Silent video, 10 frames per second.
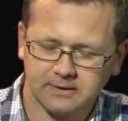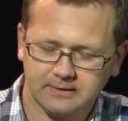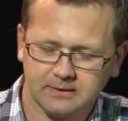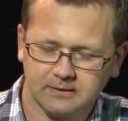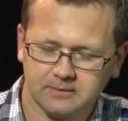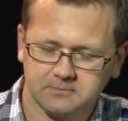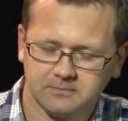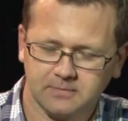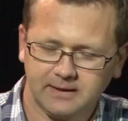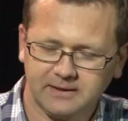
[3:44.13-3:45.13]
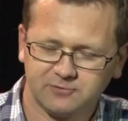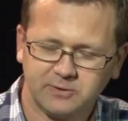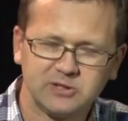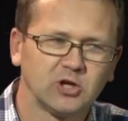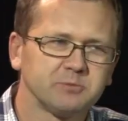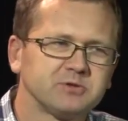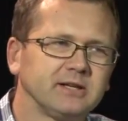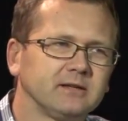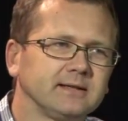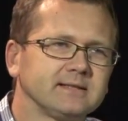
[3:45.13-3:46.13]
and I have 3 jobs there.